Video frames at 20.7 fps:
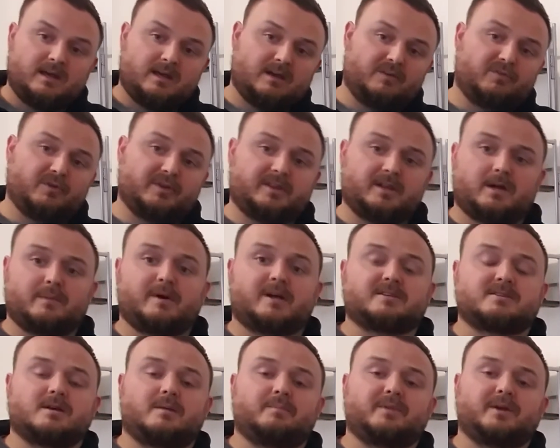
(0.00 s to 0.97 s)
If we think
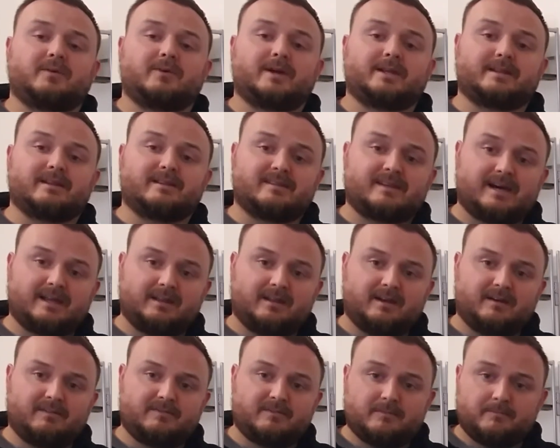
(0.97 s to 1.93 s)
about something like the
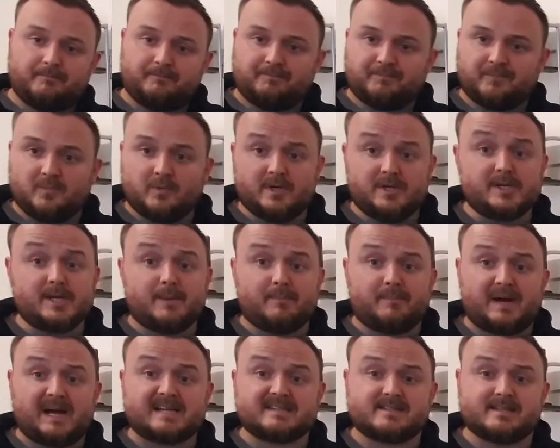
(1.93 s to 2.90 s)
deadlift, when you get
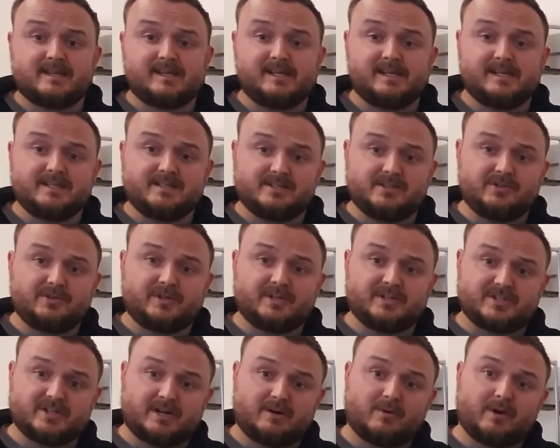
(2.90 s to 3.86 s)
past the knees, you
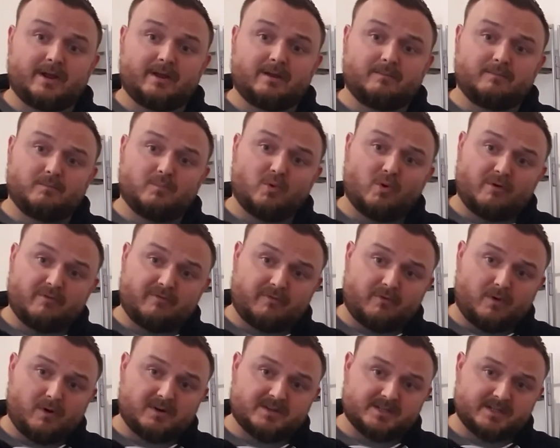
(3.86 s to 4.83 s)
can generate more
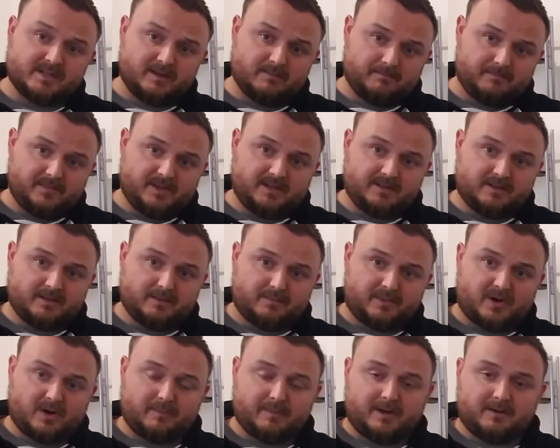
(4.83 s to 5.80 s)
force into the
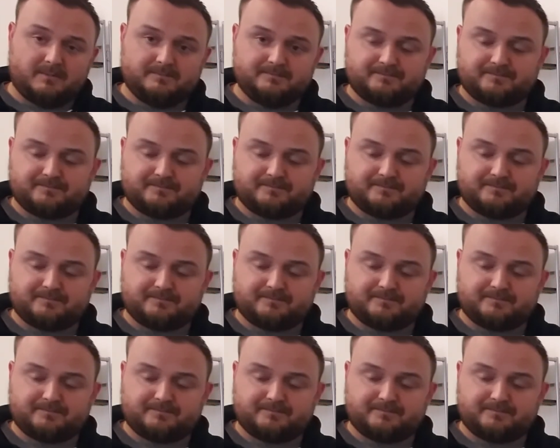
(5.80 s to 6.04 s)
barbell.